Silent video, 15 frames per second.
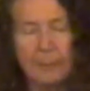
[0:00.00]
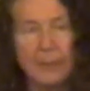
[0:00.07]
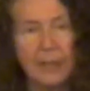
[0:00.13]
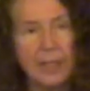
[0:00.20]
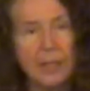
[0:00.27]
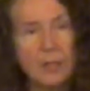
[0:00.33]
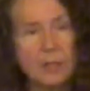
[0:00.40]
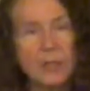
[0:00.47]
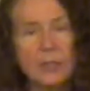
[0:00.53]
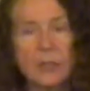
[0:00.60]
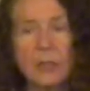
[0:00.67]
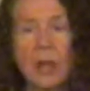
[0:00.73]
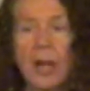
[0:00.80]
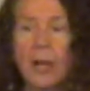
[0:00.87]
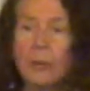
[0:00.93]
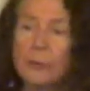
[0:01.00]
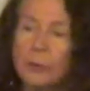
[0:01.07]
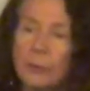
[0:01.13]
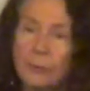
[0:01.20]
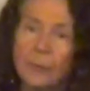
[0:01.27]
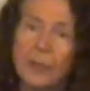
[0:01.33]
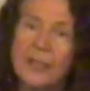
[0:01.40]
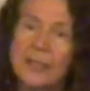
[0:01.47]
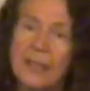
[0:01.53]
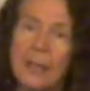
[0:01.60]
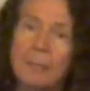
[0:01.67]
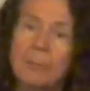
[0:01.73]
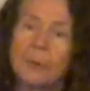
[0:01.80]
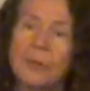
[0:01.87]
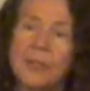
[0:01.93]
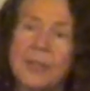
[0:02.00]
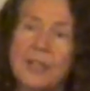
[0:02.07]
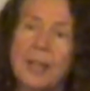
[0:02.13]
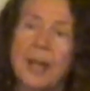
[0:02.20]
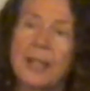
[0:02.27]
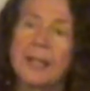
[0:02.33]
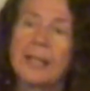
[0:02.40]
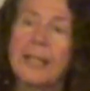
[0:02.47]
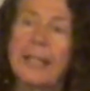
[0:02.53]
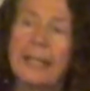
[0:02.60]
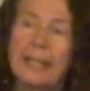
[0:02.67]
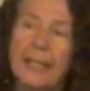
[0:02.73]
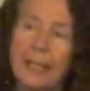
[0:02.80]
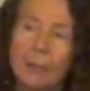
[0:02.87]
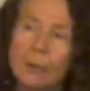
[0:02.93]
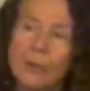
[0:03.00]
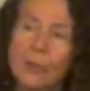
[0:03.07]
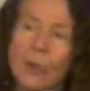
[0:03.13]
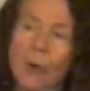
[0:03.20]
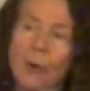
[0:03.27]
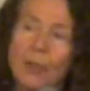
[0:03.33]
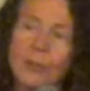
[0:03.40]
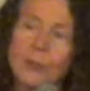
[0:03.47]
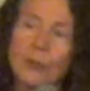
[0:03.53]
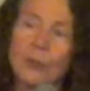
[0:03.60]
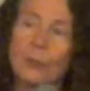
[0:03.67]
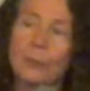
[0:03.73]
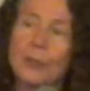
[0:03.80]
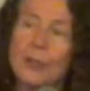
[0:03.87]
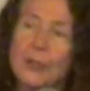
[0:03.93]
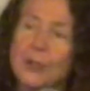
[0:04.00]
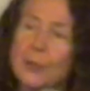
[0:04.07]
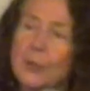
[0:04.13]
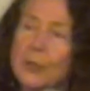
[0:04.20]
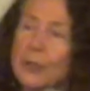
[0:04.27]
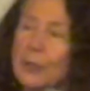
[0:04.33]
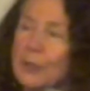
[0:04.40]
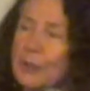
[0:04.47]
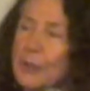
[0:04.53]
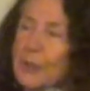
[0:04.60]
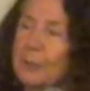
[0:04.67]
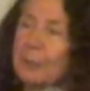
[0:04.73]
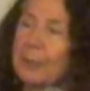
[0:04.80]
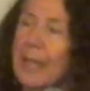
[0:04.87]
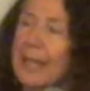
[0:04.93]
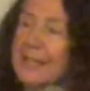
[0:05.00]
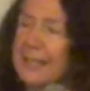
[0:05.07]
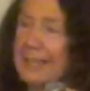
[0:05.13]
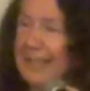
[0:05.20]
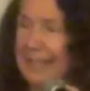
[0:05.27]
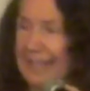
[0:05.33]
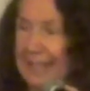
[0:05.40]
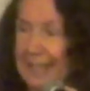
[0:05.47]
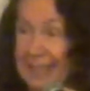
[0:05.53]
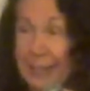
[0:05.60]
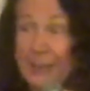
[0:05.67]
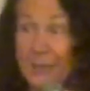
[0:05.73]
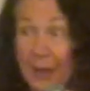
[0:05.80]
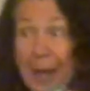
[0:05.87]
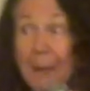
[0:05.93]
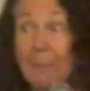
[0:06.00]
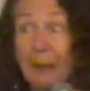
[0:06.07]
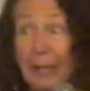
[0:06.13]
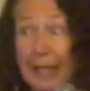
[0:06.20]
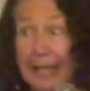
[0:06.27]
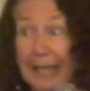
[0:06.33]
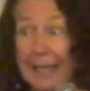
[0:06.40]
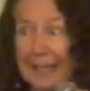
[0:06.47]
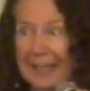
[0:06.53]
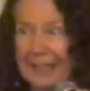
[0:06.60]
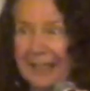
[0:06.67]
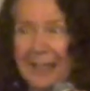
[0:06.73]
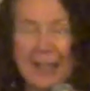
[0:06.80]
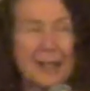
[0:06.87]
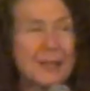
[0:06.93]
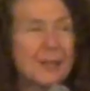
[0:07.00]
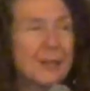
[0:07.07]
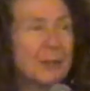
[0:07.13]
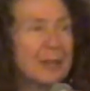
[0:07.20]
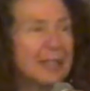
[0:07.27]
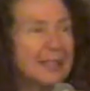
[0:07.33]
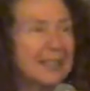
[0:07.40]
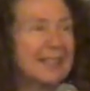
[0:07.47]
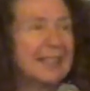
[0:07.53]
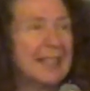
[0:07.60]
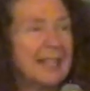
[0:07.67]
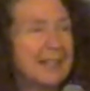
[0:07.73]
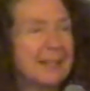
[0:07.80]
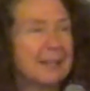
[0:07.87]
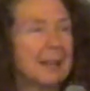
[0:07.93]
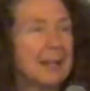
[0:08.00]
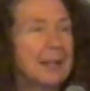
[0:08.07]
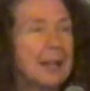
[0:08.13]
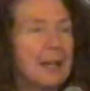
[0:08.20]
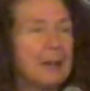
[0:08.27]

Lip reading: Here's a child who, for example, decided he was going to reduce the use of plastic in his family. So he did things like